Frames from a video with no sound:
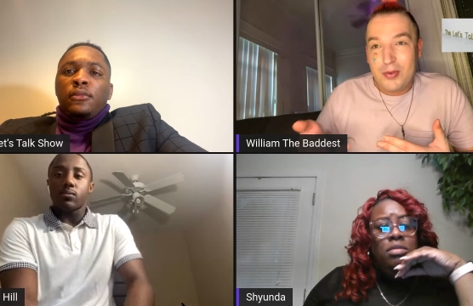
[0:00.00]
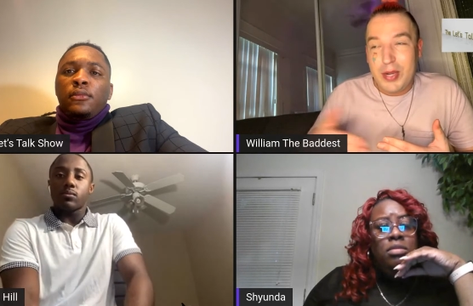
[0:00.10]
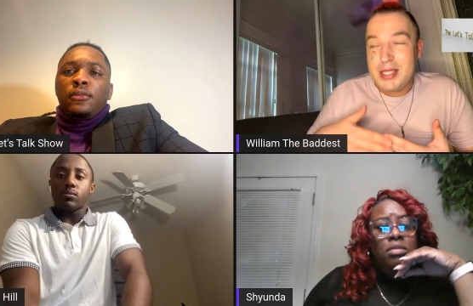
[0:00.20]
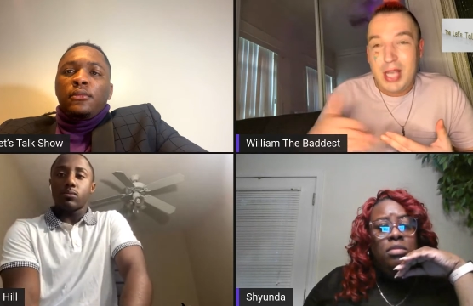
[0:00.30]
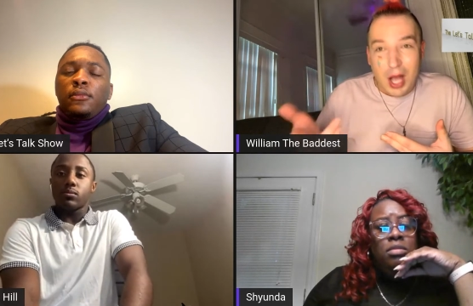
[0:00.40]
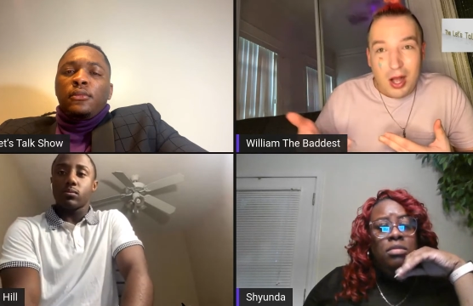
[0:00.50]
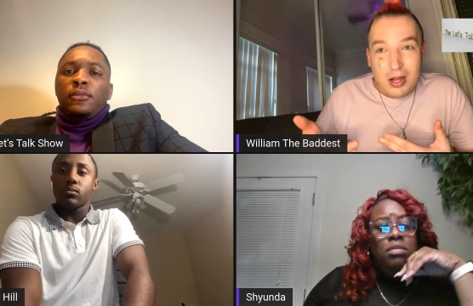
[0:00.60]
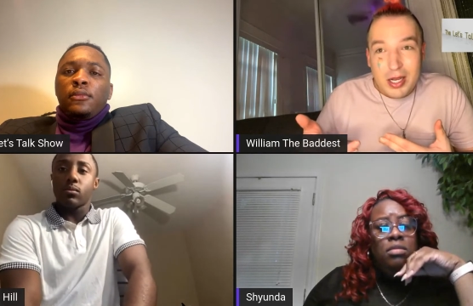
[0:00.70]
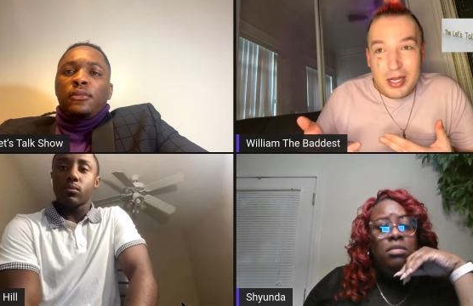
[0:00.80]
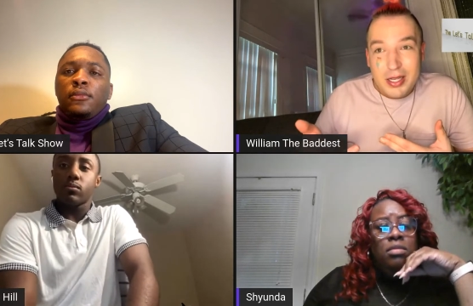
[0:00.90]
Speaker 1: we
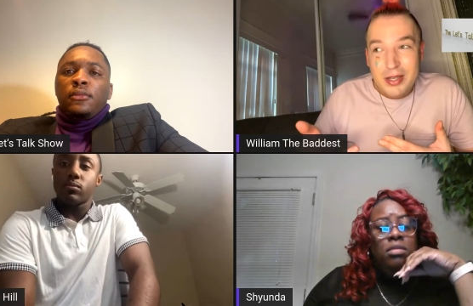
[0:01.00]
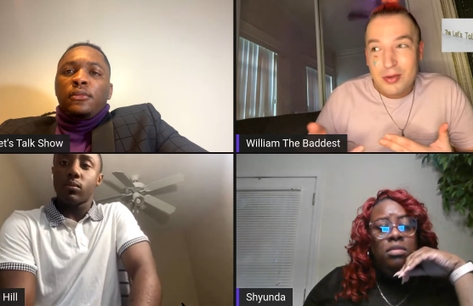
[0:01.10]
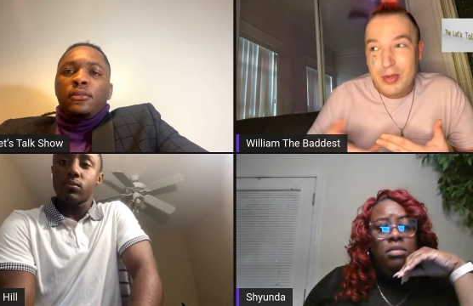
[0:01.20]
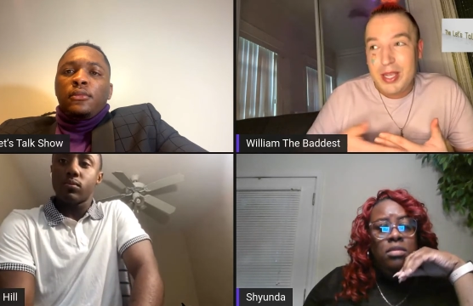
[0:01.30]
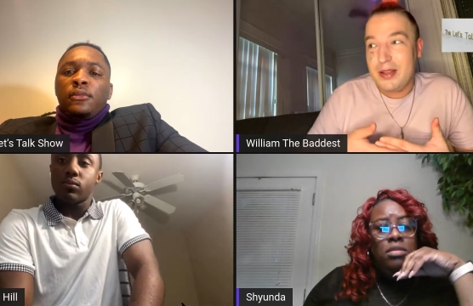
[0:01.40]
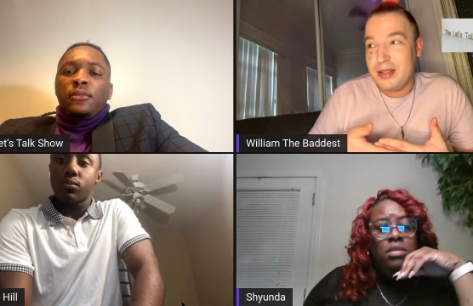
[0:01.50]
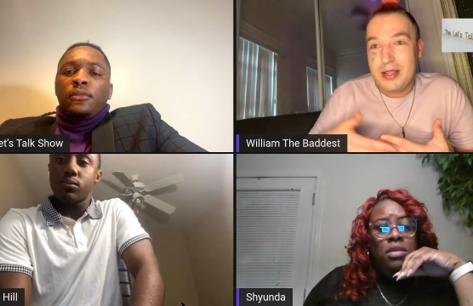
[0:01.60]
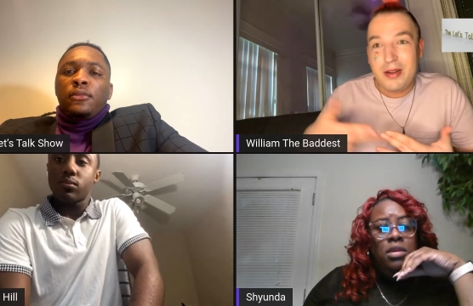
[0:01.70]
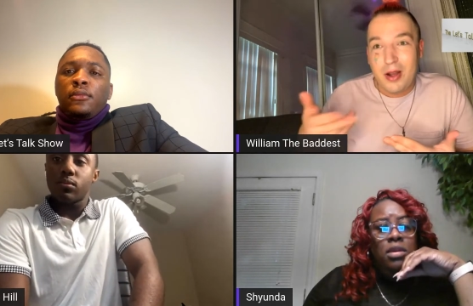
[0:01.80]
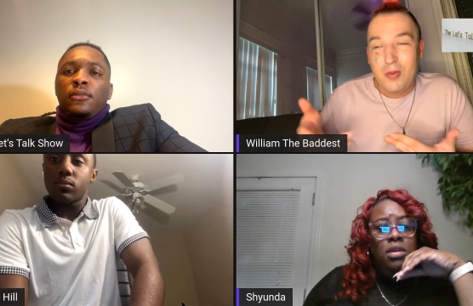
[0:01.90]
talk. We,
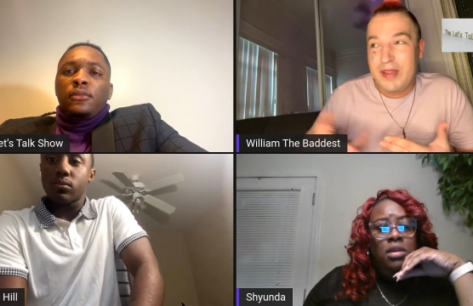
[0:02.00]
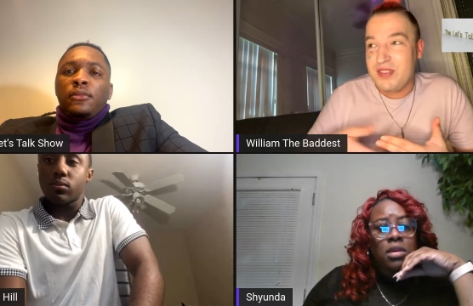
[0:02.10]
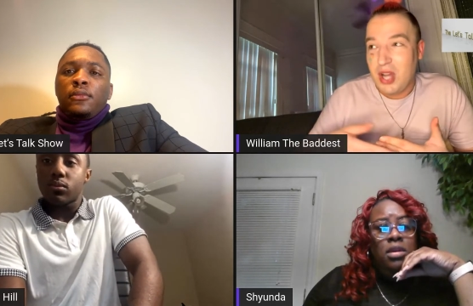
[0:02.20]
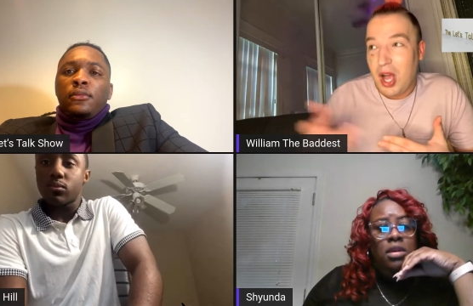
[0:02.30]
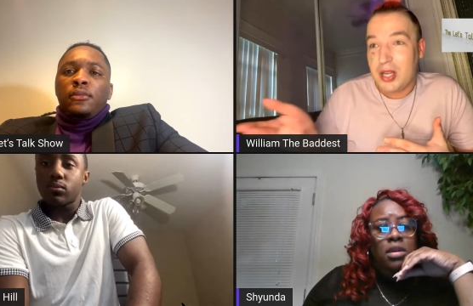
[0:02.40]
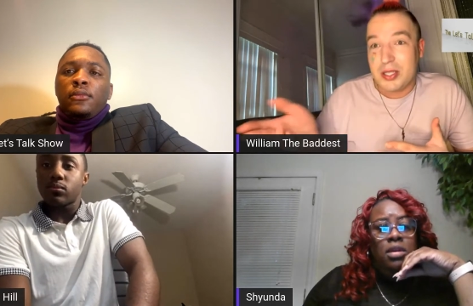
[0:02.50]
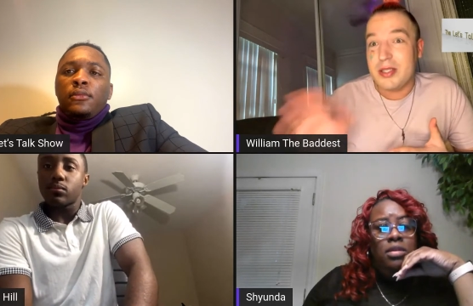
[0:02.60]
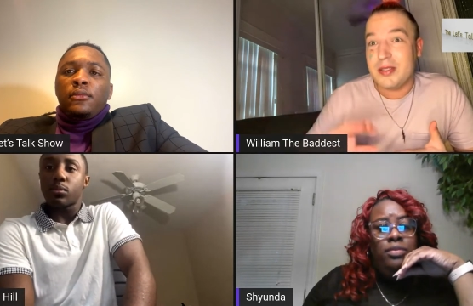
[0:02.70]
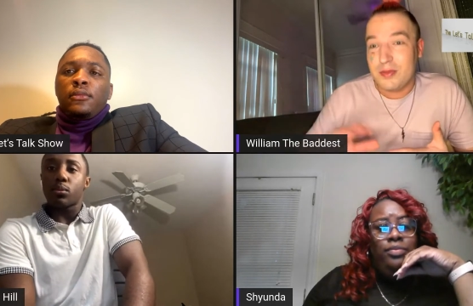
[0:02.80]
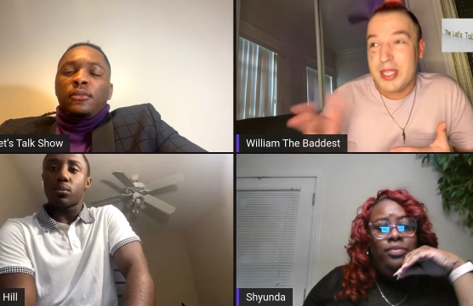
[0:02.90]
you know, we've talked
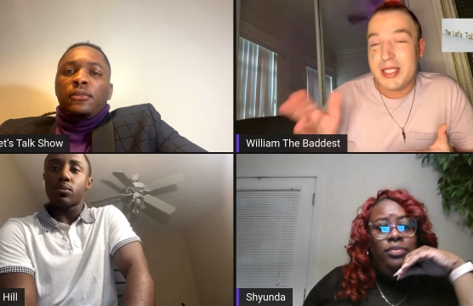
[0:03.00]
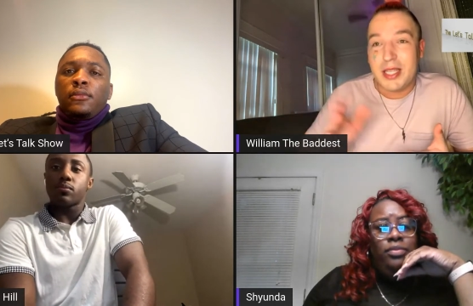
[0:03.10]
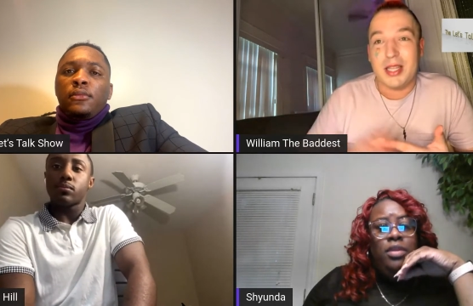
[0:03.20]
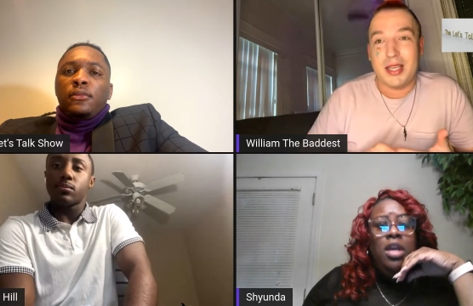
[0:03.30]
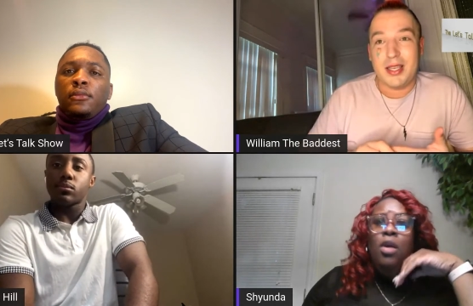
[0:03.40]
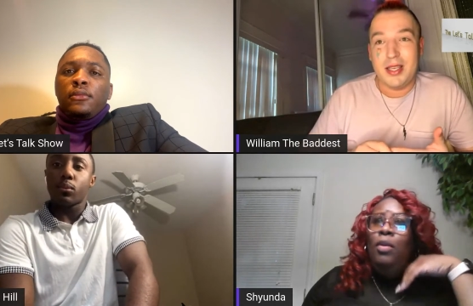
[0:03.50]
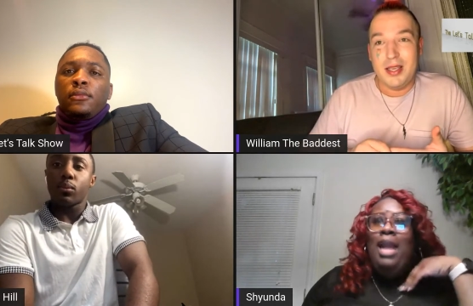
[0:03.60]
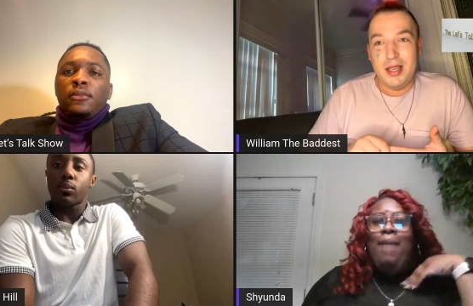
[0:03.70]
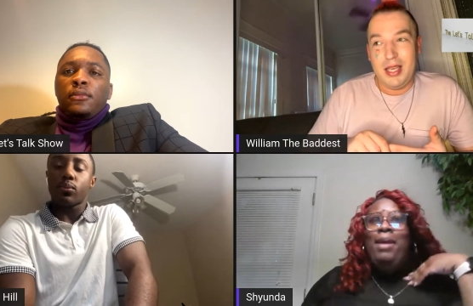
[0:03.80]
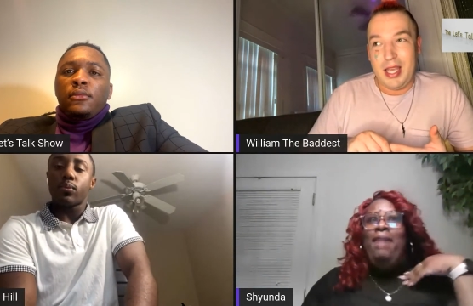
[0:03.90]
recently
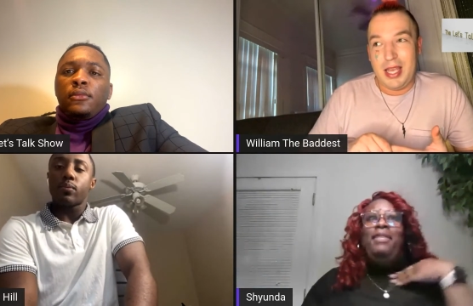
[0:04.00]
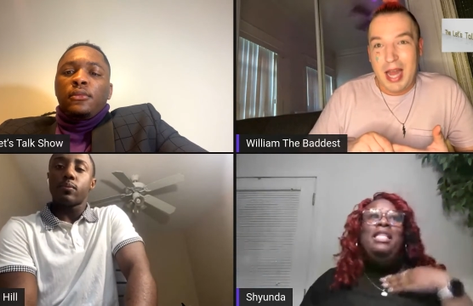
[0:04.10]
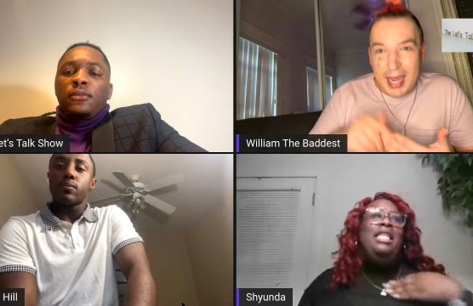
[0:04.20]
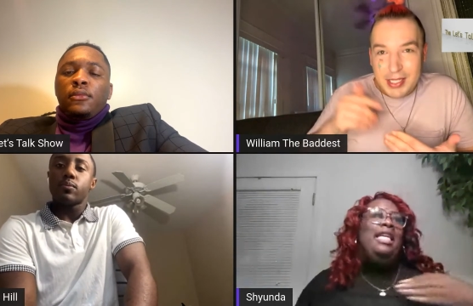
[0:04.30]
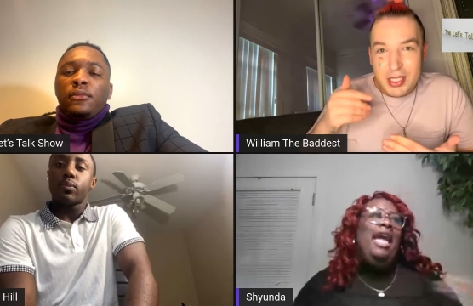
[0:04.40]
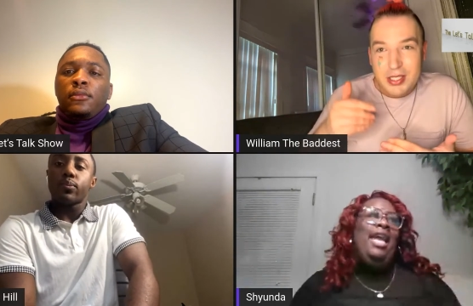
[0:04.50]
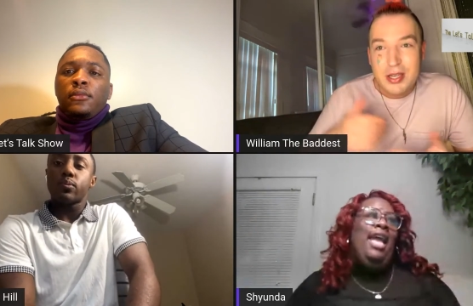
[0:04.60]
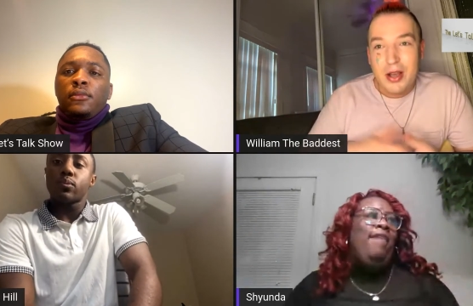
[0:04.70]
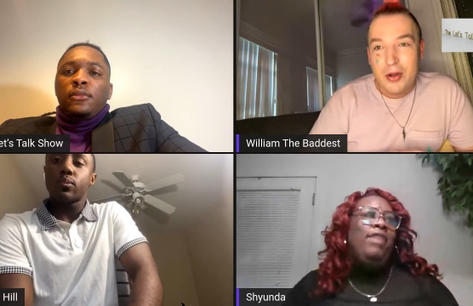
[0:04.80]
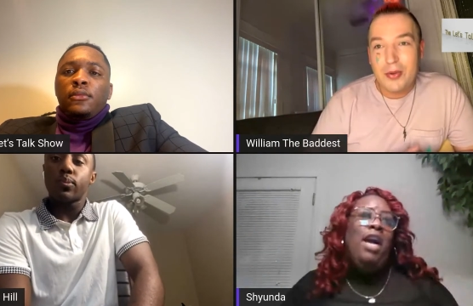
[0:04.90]
Speaker 2: well, I'll have to sit down and
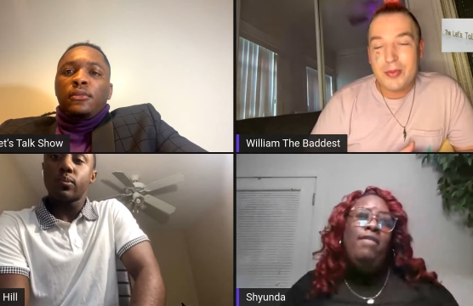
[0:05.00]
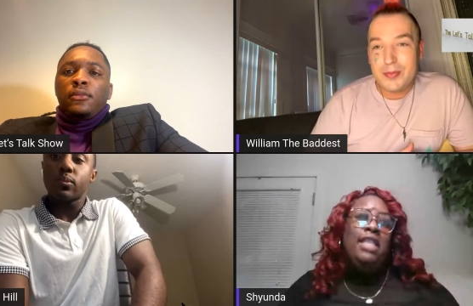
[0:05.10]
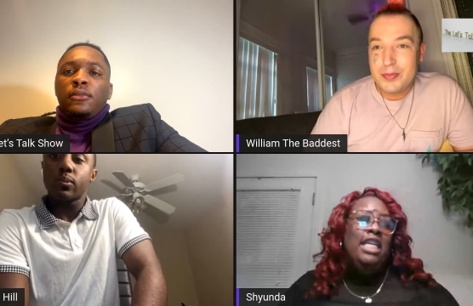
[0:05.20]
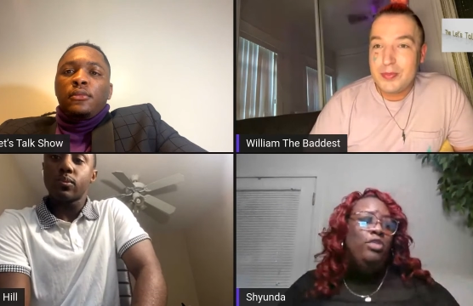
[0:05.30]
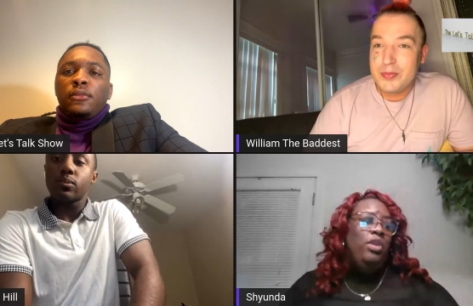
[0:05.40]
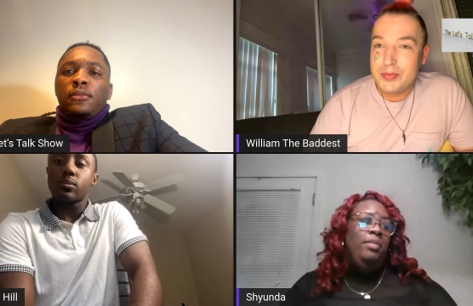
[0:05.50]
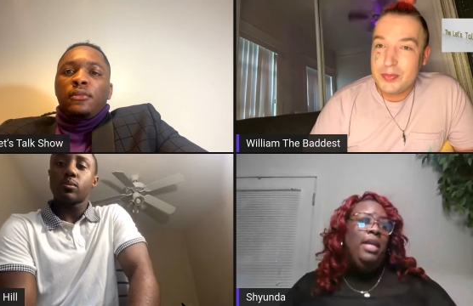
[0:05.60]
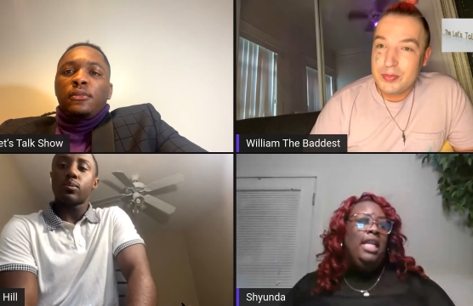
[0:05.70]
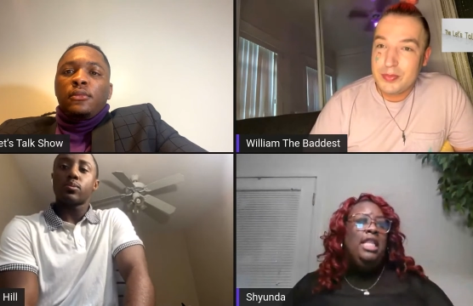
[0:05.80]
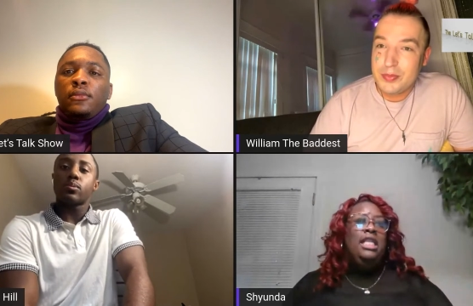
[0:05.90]
have a conversation with him to
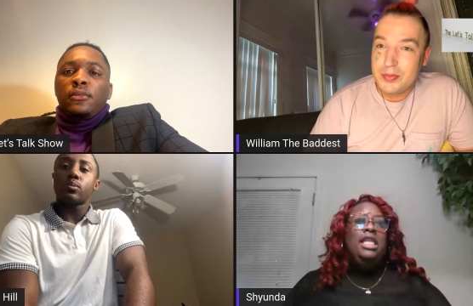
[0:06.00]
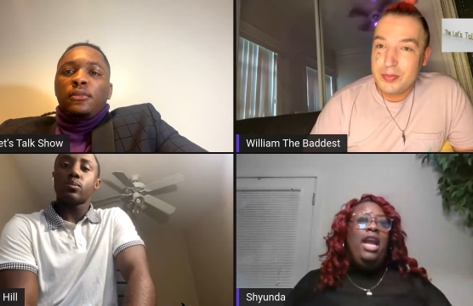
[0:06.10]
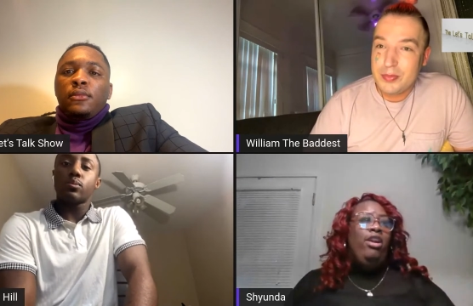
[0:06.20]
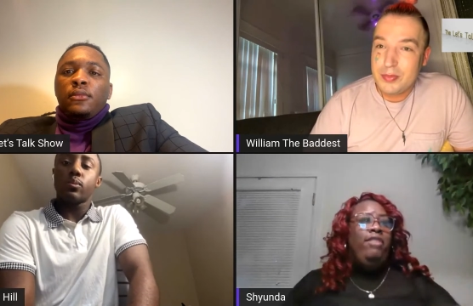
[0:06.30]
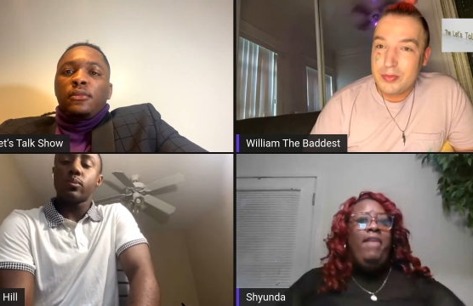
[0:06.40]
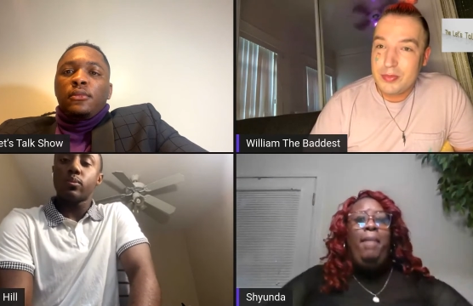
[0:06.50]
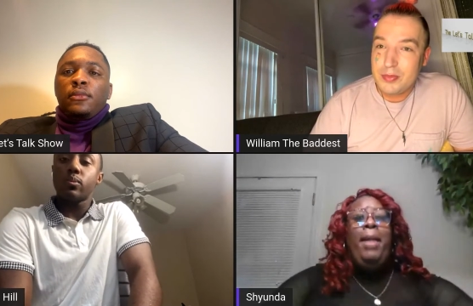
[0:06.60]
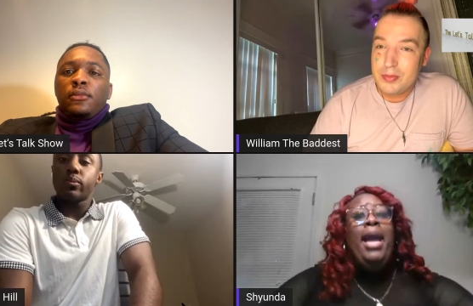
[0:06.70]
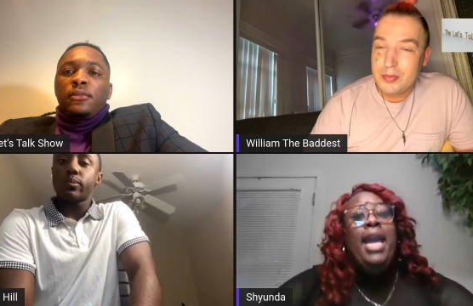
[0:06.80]
get this narrative out my